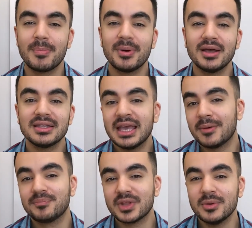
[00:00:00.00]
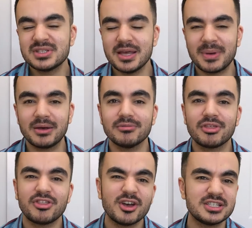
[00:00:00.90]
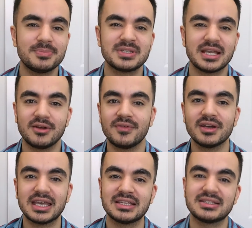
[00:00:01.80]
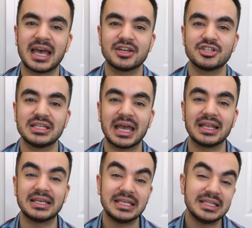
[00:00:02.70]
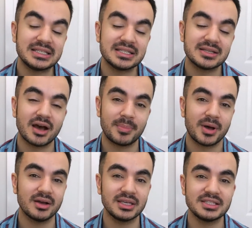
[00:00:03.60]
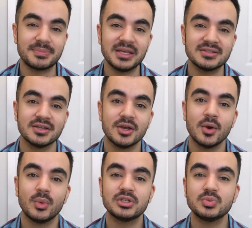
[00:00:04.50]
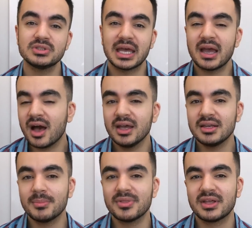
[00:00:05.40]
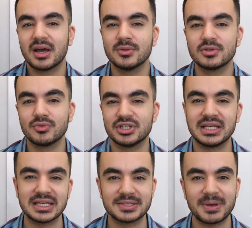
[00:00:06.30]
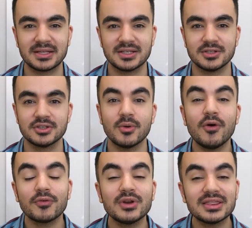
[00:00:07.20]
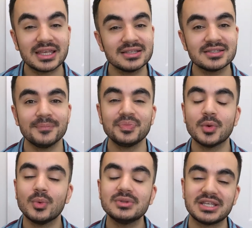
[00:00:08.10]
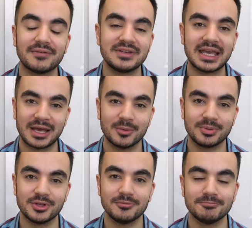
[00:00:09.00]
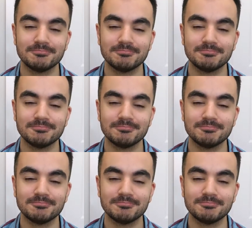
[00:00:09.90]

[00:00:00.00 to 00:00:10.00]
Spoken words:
But yeah, I would say about 30% of our guests actually needed our parking space, which was a higher number than I was originally expecting. So offering this will definitely help you.